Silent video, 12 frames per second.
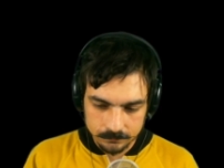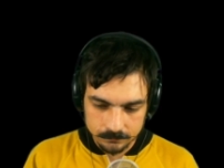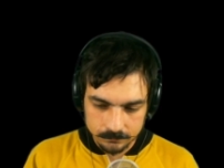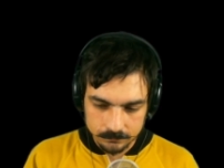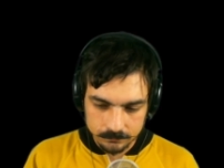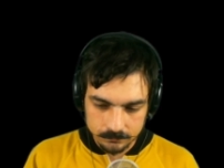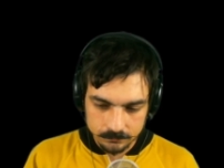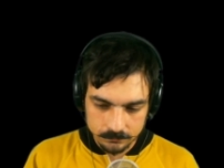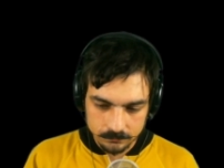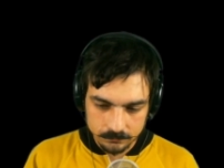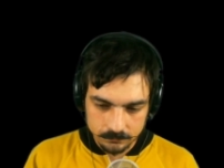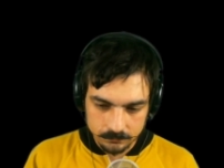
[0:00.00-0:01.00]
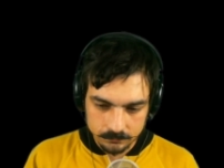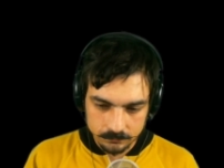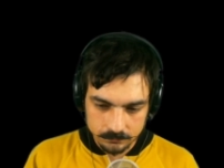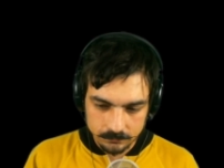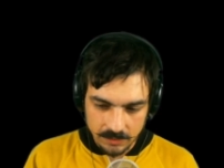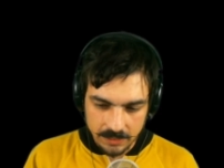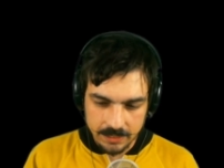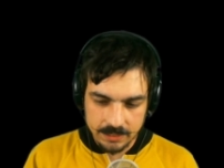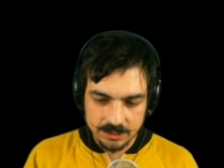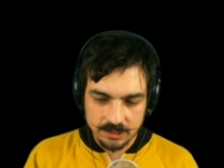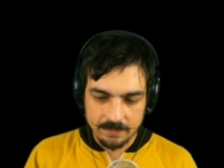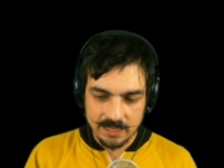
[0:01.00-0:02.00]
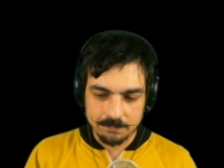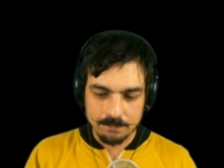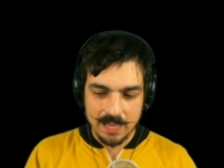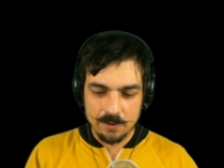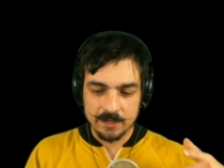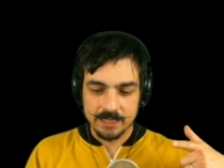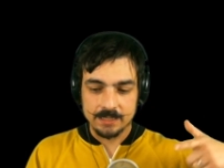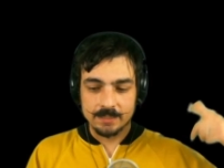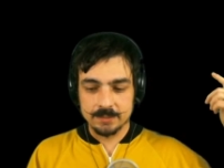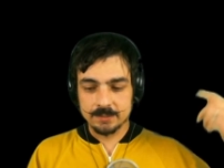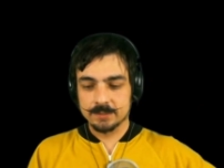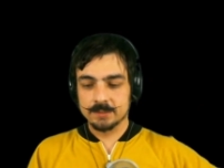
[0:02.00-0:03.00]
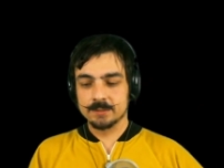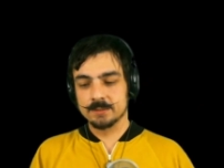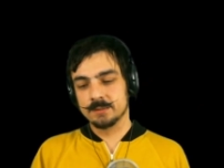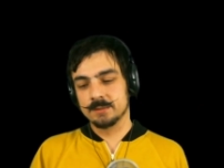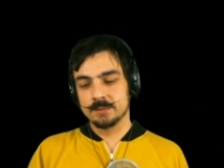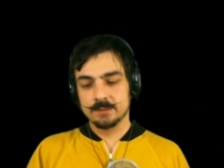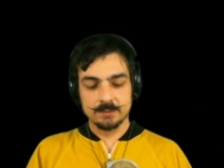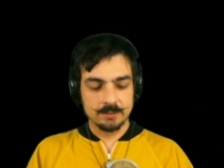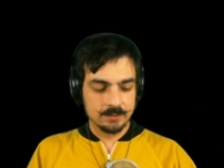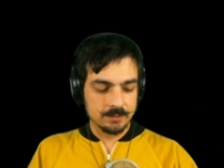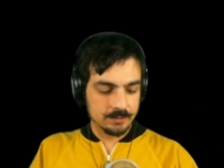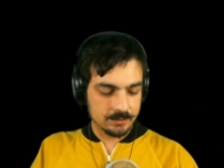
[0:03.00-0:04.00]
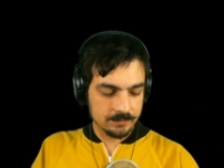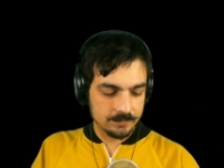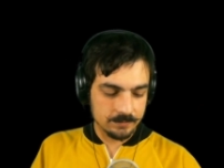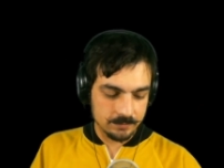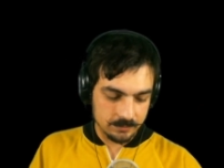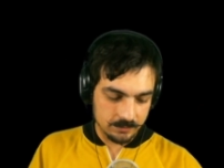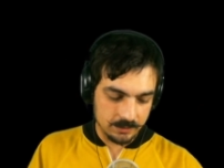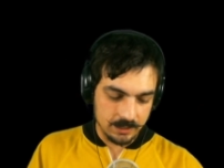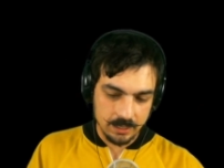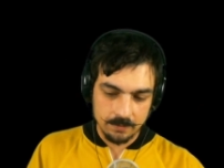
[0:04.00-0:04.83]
No, it was the H.M.S. Bounty. Yeah, Bounty.